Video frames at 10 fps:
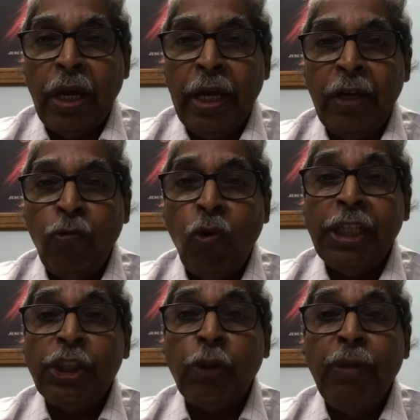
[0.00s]
and
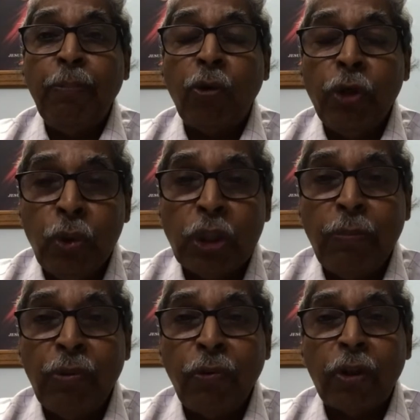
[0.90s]
what is to be
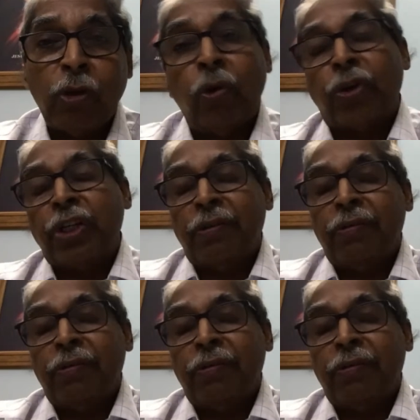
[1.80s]
produced before the court?